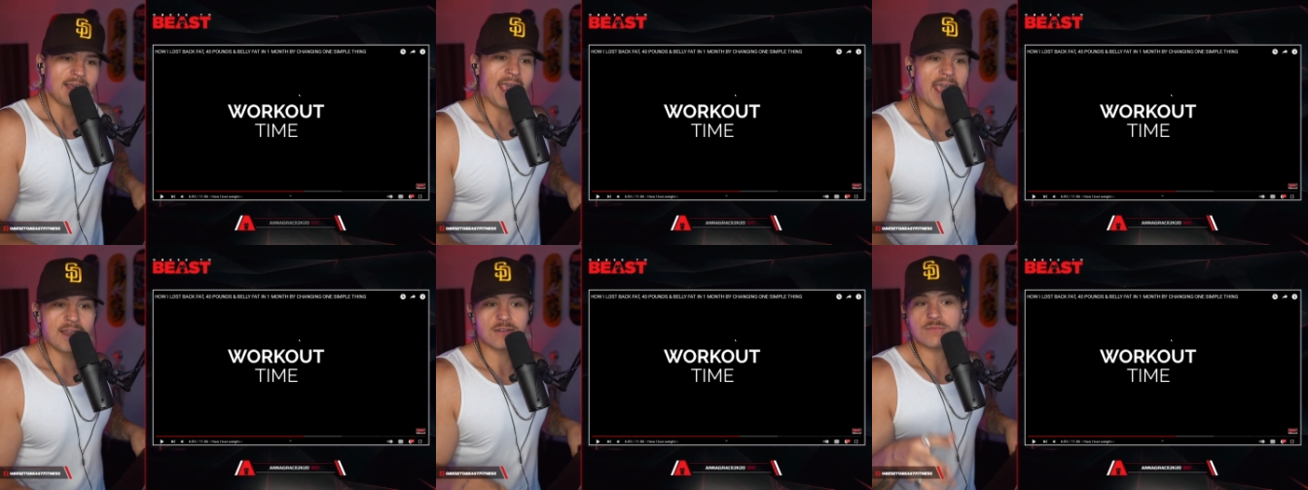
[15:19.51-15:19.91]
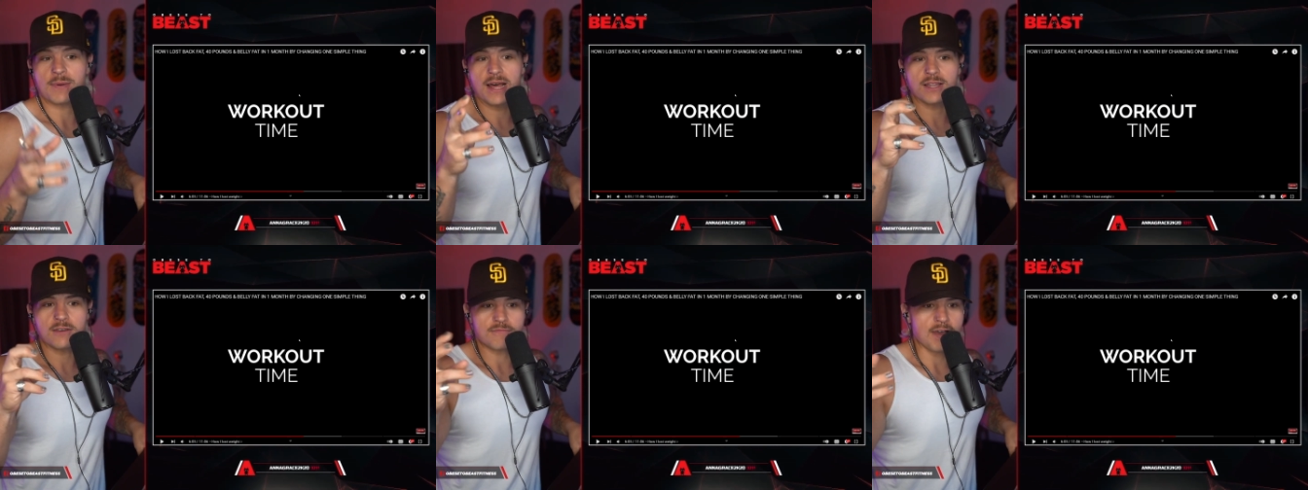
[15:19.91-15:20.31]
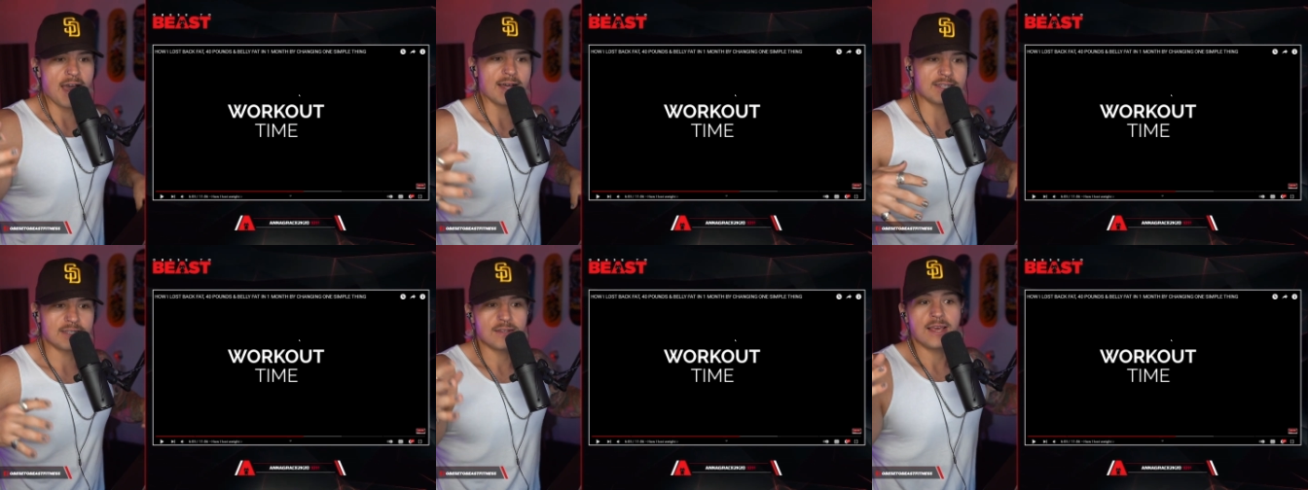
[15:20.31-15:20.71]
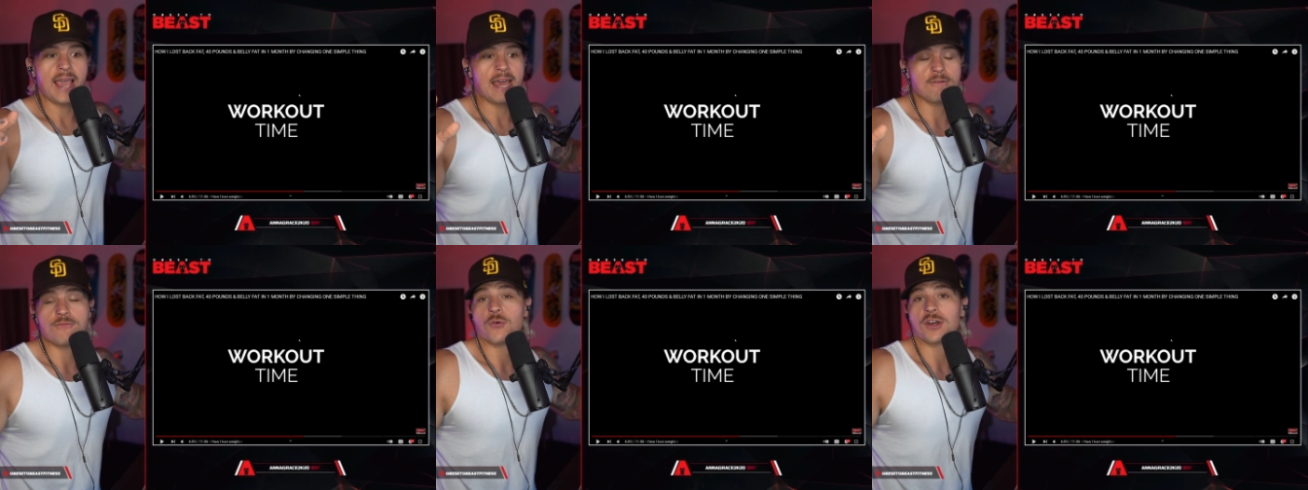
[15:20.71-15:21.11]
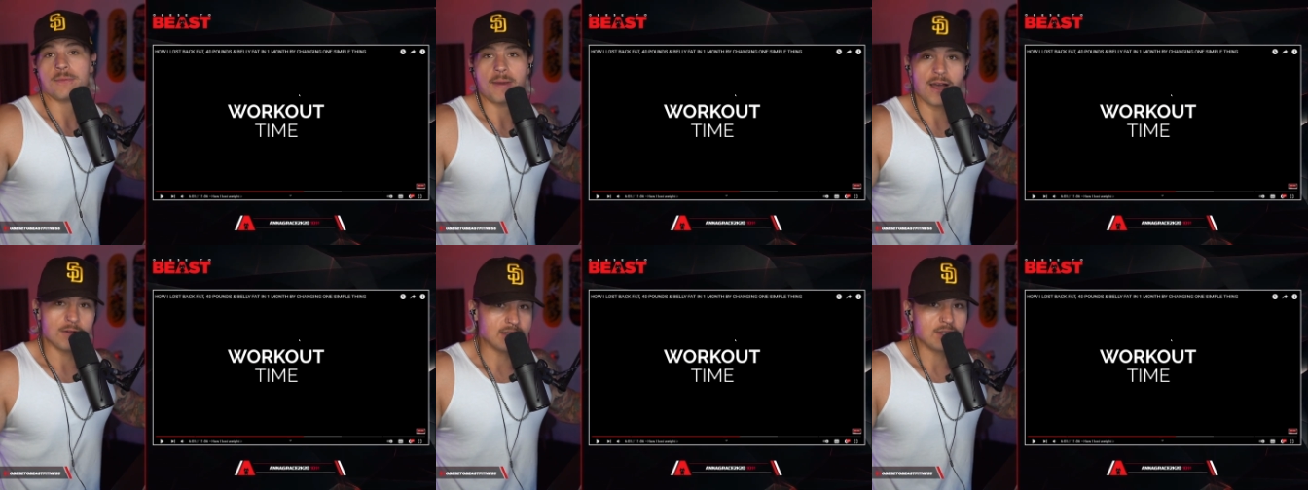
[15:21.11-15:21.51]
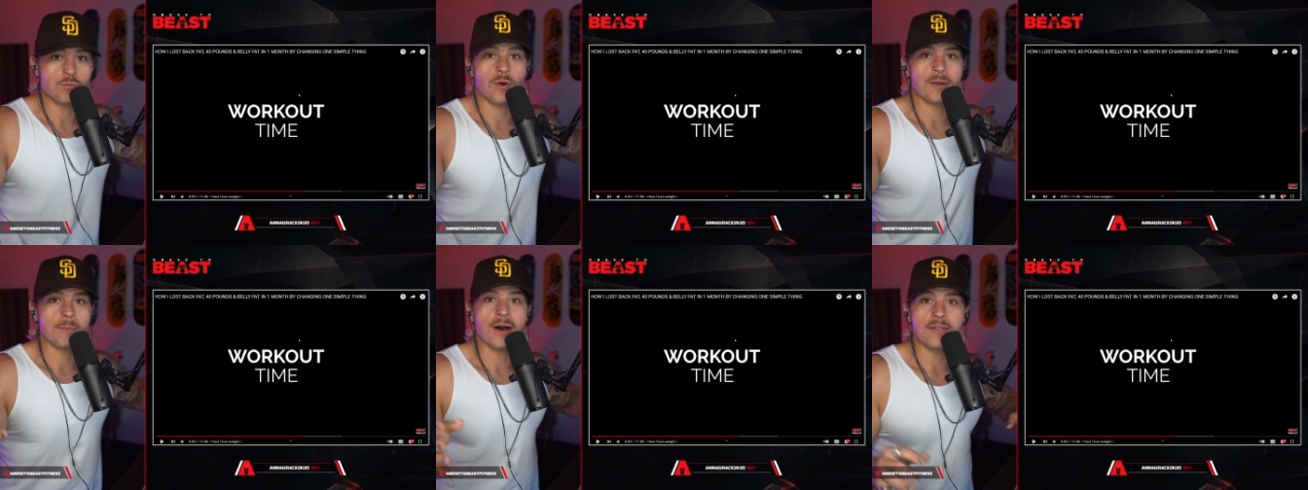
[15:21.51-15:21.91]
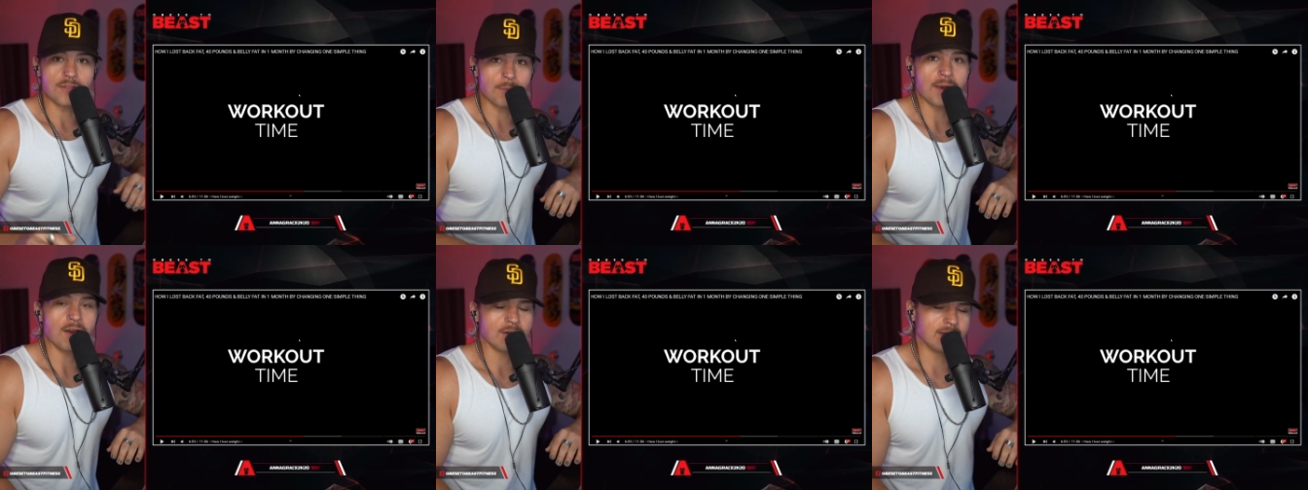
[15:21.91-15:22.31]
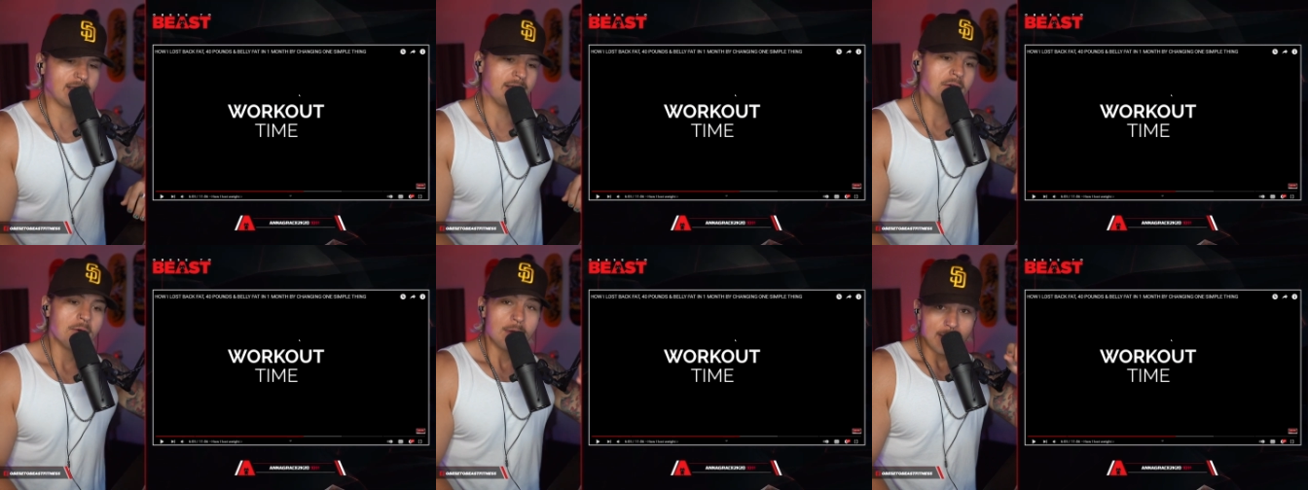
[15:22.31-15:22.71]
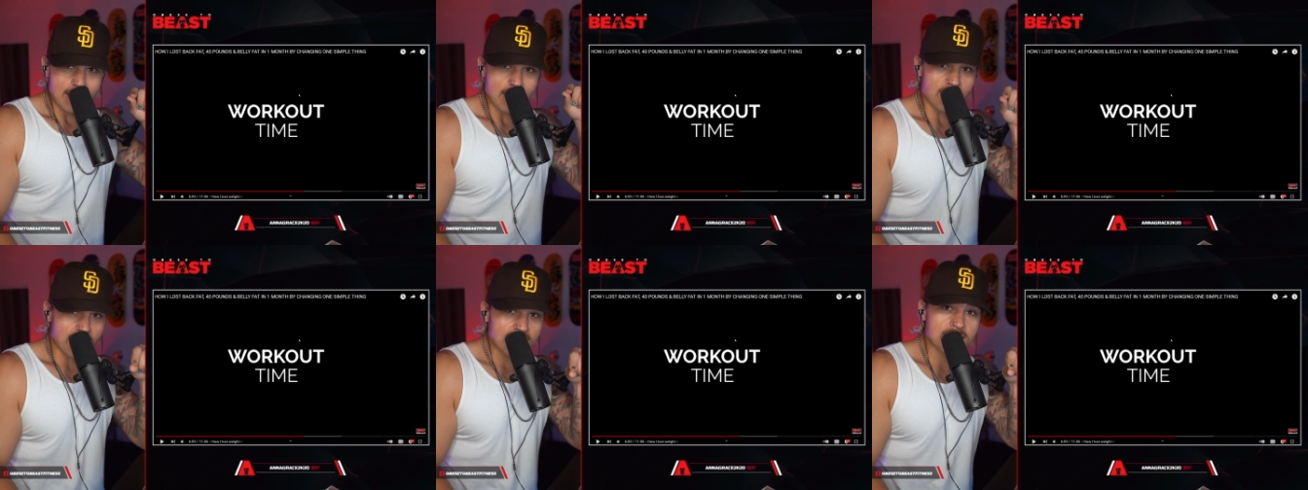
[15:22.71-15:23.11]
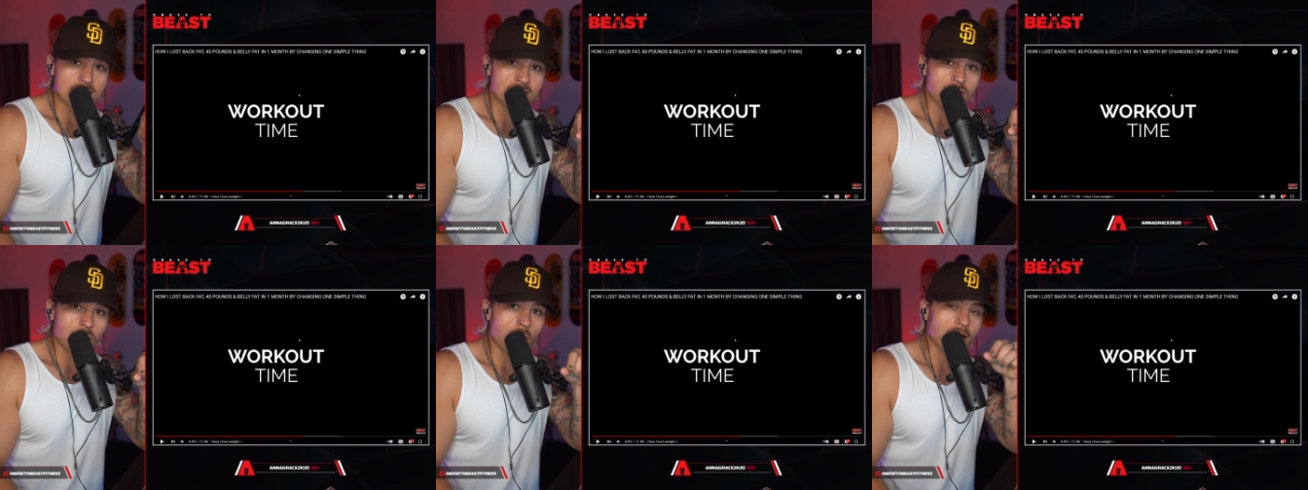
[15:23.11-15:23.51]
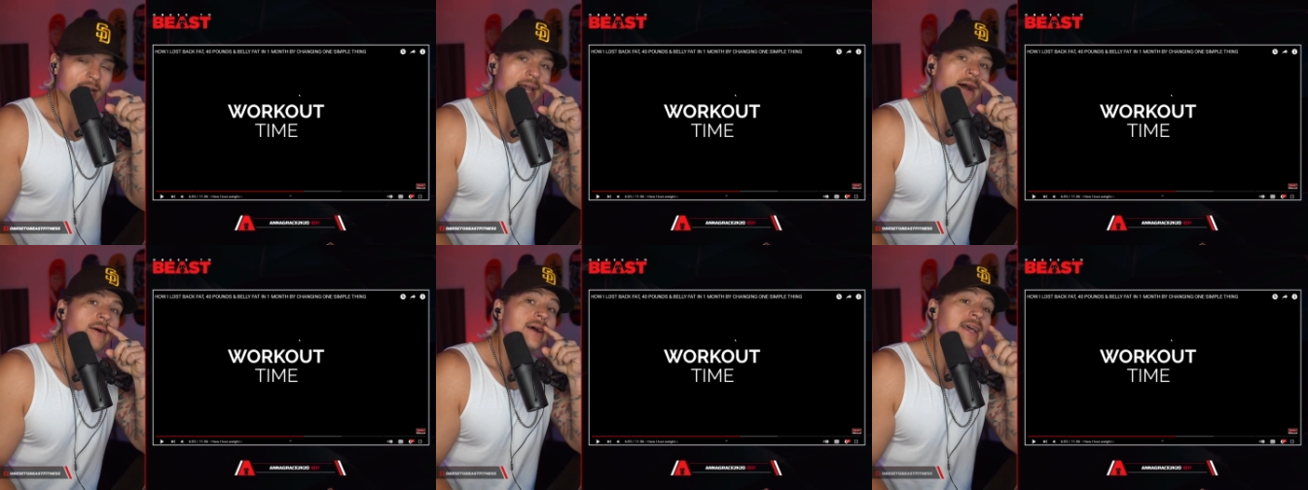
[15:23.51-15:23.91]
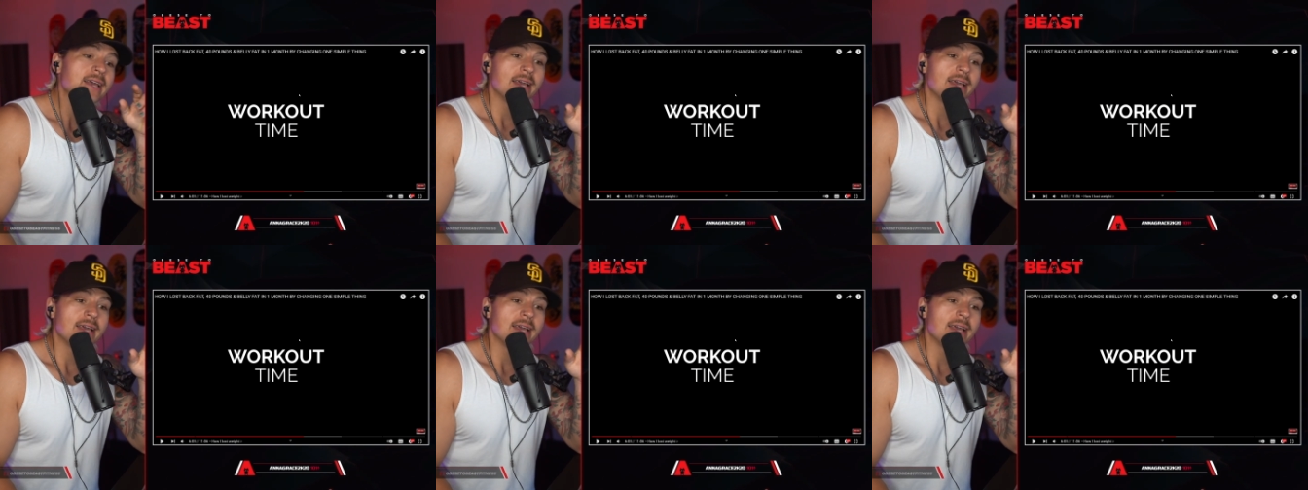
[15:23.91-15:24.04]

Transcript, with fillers: And belly fat and 40 pounds in one month, apparently. This is the workout.